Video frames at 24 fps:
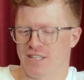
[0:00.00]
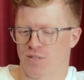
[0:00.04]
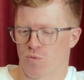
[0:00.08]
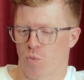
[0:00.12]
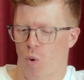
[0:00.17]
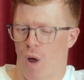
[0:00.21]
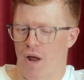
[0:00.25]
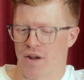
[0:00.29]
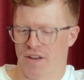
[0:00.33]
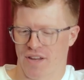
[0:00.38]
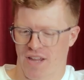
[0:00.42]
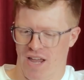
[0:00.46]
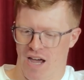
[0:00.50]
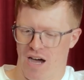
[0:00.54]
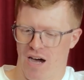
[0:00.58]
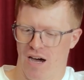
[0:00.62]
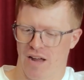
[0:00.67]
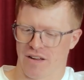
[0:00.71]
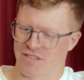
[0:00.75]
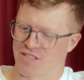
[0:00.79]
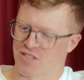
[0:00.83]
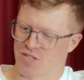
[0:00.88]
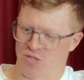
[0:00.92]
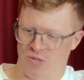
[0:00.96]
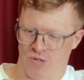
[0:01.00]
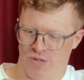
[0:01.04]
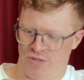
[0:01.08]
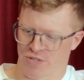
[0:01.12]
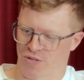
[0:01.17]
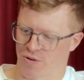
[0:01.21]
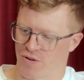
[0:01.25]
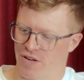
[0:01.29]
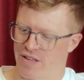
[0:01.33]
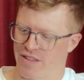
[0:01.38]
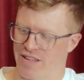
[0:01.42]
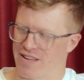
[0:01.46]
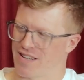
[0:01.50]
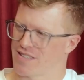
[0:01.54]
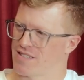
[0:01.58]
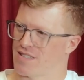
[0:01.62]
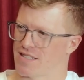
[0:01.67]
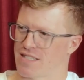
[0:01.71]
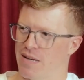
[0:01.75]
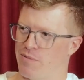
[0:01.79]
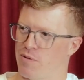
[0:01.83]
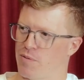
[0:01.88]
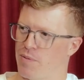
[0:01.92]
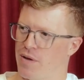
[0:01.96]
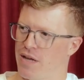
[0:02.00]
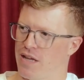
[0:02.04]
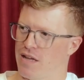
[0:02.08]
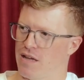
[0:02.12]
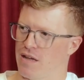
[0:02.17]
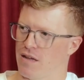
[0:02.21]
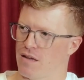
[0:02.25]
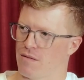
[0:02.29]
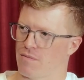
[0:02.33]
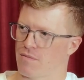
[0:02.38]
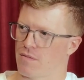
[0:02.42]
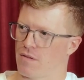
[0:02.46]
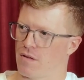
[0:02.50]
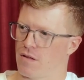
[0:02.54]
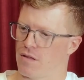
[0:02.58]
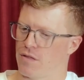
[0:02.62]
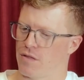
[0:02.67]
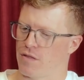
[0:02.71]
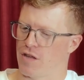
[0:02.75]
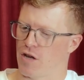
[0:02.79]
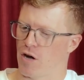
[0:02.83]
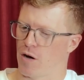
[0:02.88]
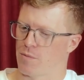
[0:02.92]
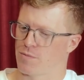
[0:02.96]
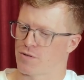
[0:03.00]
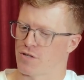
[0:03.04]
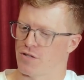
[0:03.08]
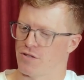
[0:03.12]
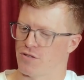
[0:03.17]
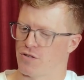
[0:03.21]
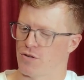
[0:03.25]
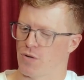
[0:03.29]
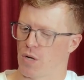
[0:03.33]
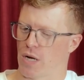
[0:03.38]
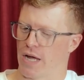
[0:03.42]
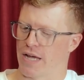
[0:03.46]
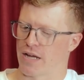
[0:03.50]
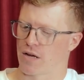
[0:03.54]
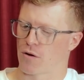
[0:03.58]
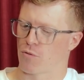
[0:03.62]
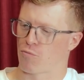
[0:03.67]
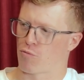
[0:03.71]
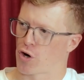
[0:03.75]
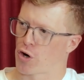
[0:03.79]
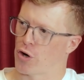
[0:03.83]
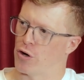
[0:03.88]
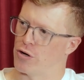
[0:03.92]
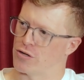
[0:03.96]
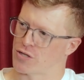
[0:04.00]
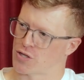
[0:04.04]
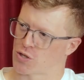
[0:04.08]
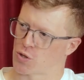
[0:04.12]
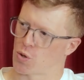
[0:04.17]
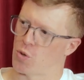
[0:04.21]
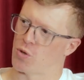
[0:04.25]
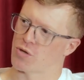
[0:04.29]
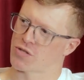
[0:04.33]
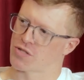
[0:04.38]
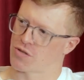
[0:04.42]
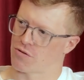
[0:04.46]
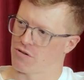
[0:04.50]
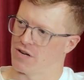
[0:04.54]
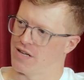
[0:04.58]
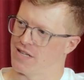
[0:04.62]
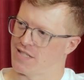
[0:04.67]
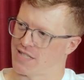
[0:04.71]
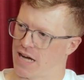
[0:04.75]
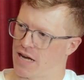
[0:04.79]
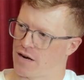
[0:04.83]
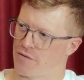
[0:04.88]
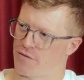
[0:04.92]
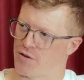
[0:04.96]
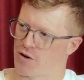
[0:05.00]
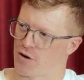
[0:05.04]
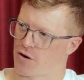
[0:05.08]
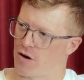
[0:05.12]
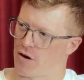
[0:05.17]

there's one card, it's a sorcery. There doesn't seem to be the option to like recur sorceries out of your